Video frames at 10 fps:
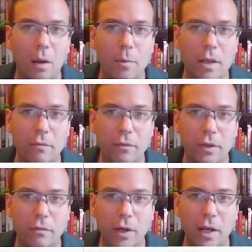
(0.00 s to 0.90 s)

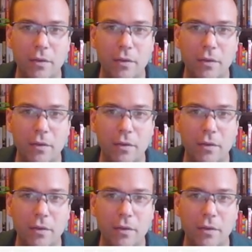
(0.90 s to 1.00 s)
If I